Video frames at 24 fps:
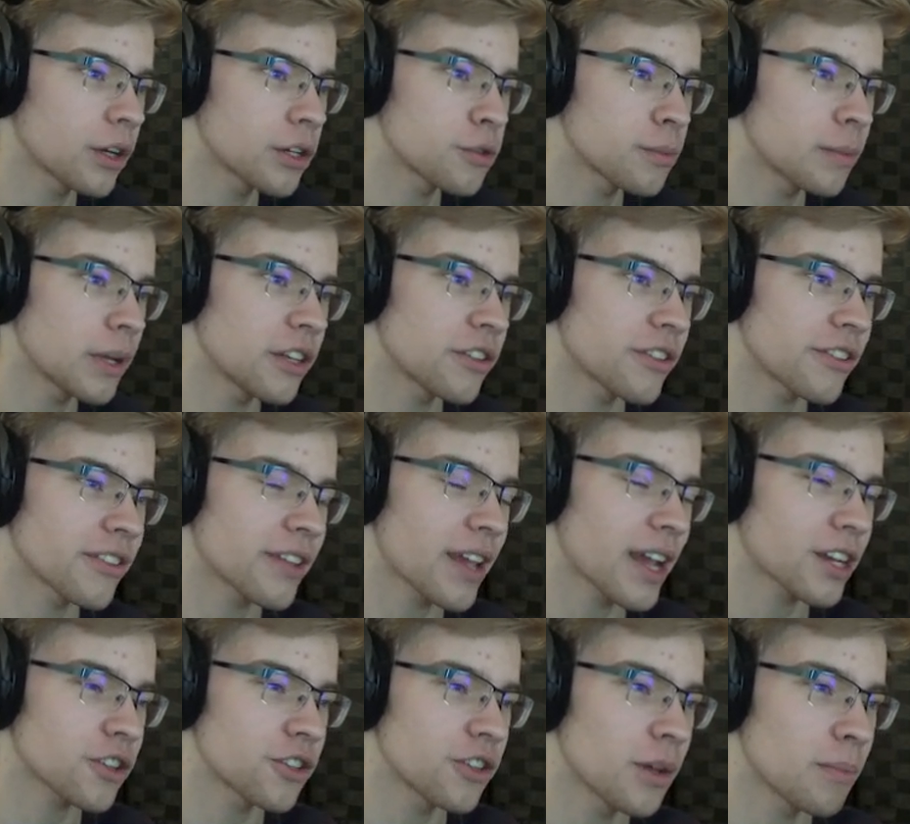which means
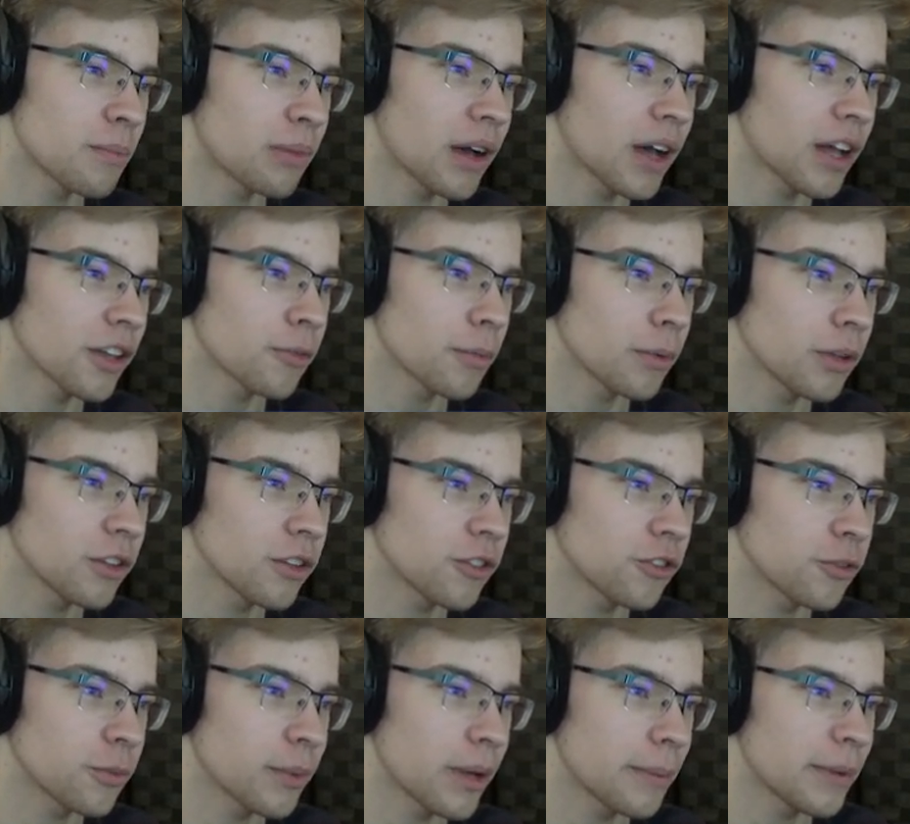it's actually impossible
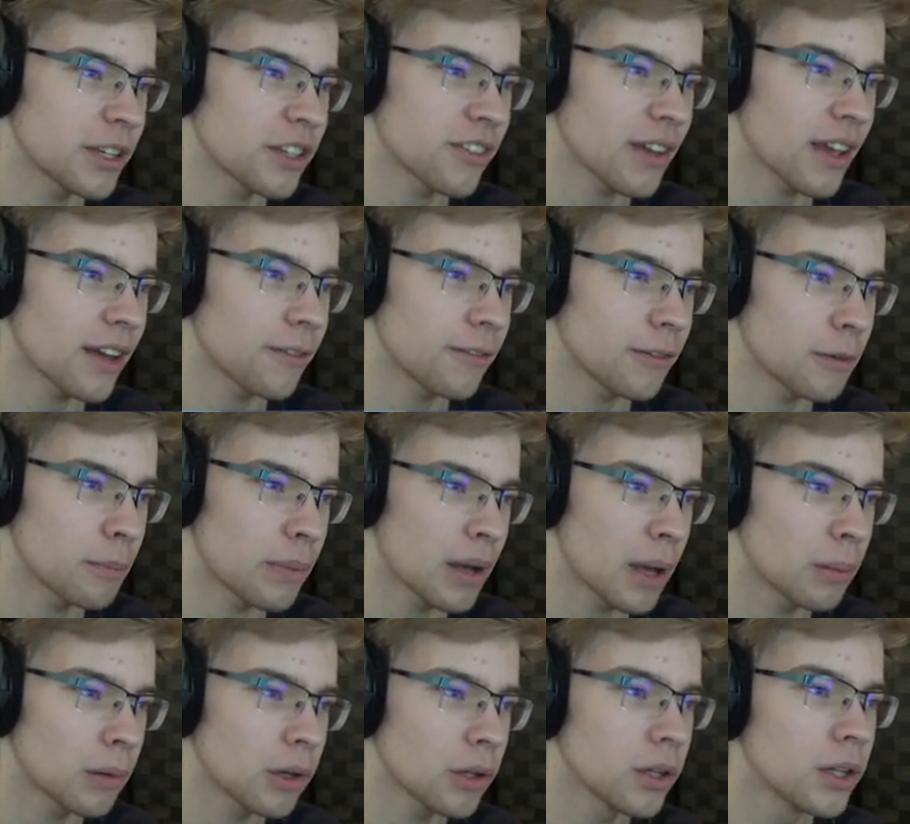to swim inside of a
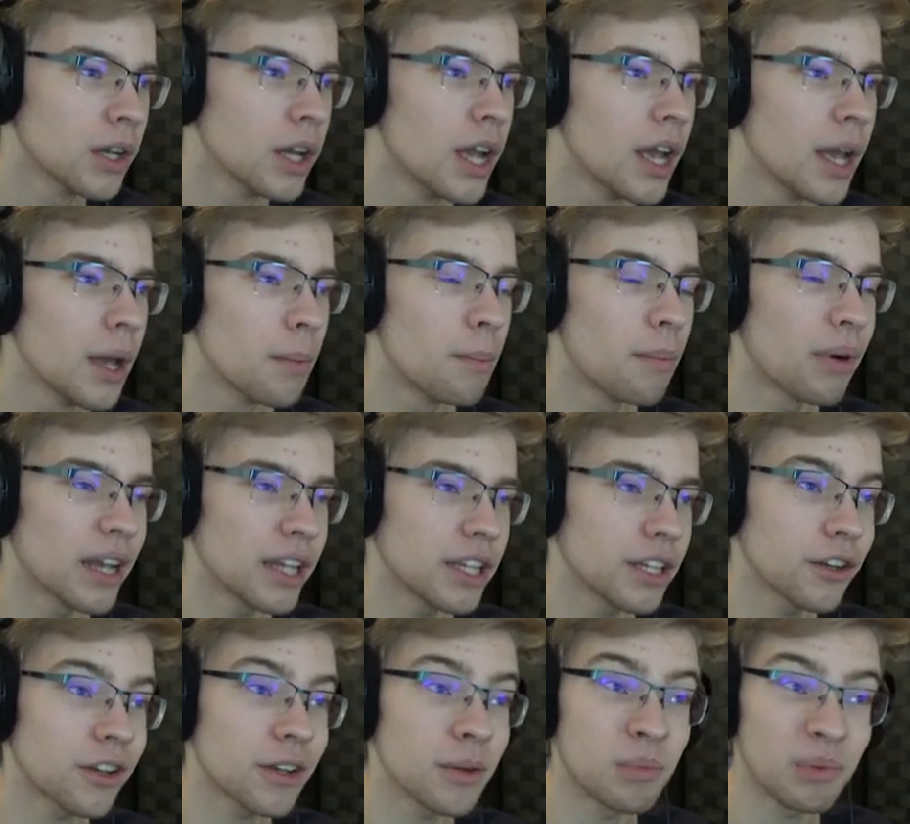bubble,
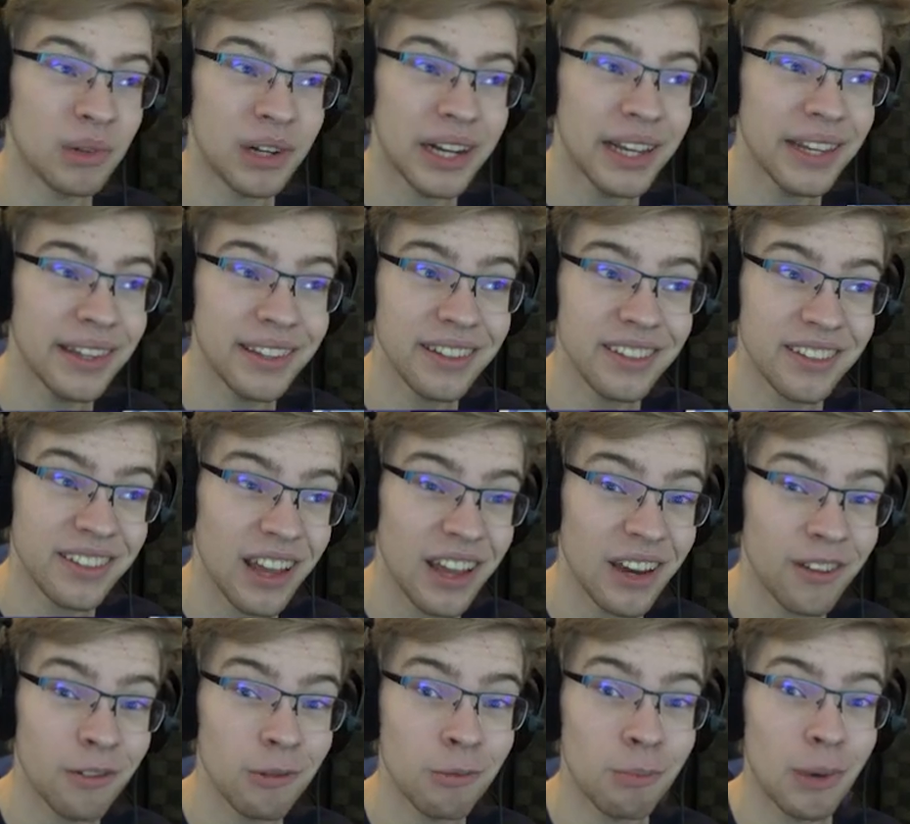but you can breathe
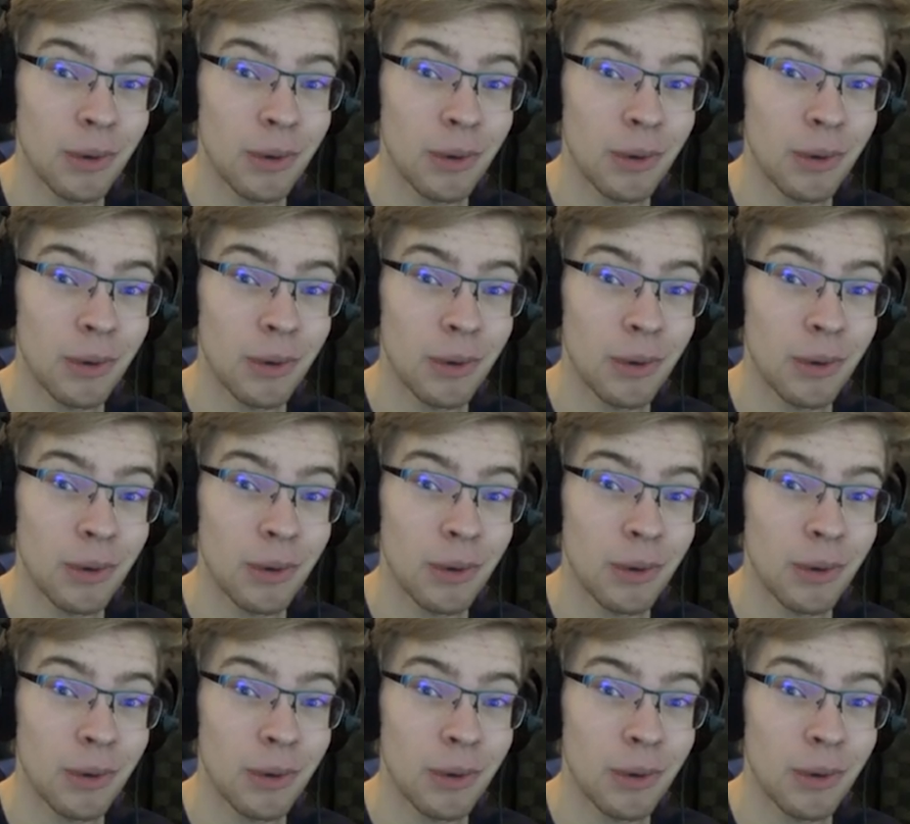inside of a